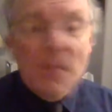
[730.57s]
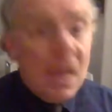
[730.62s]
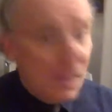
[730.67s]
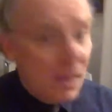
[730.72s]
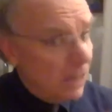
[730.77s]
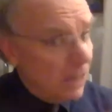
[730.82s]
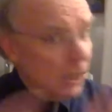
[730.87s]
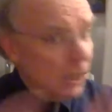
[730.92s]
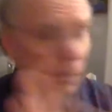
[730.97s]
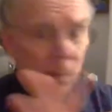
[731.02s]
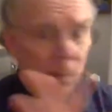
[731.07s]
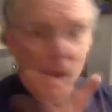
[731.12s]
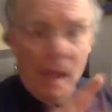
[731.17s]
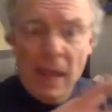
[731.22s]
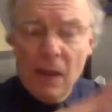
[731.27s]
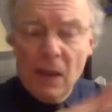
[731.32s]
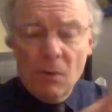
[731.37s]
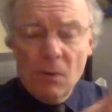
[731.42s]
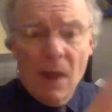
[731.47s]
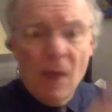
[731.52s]
This is
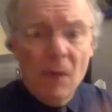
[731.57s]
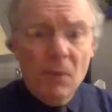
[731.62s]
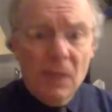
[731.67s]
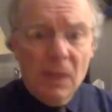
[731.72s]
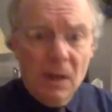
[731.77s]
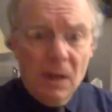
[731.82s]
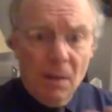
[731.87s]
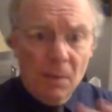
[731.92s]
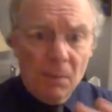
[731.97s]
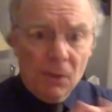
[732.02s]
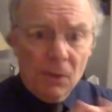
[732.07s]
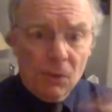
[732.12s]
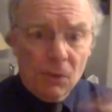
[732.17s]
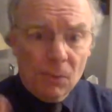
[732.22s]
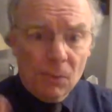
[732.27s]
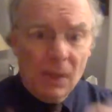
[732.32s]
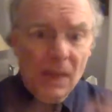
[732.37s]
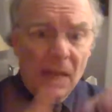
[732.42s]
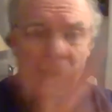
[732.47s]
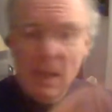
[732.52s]
playing around with the number
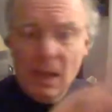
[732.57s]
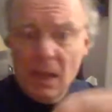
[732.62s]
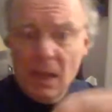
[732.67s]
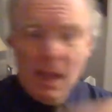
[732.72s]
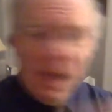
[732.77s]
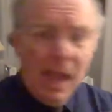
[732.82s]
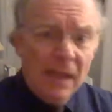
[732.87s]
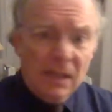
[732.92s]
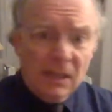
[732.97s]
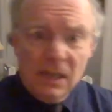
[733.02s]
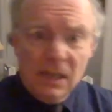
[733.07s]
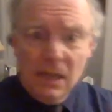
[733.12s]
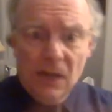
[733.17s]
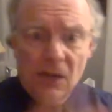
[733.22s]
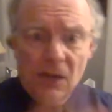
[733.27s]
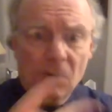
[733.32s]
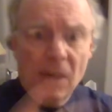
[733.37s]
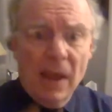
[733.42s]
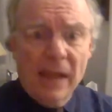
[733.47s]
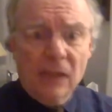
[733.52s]
3 as it
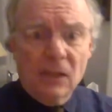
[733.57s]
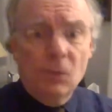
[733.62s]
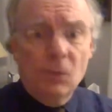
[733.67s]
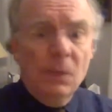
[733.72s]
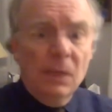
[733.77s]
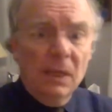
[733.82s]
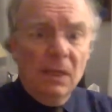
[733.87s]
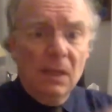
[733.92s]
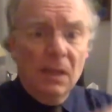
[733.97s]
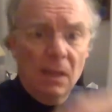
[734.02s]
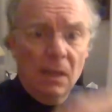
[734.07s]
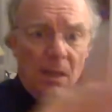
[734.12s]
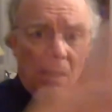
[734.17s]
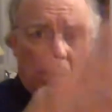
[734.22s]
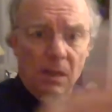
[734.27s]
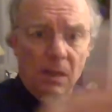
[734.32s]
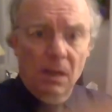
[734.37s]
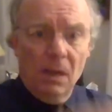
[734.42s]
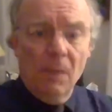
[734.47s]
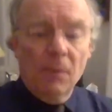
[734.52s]
interacts with
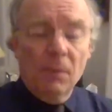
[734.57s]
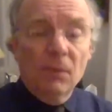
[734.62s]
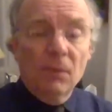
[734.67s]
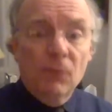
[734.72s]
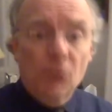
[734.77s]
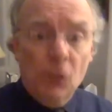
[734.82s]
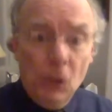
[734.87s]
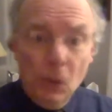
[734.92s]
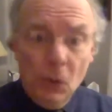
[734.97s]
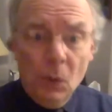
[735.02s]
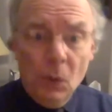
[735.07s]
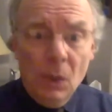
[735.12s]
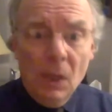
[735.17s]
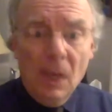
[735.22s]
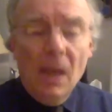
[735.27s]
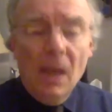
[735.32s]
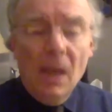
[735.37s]
the number 2,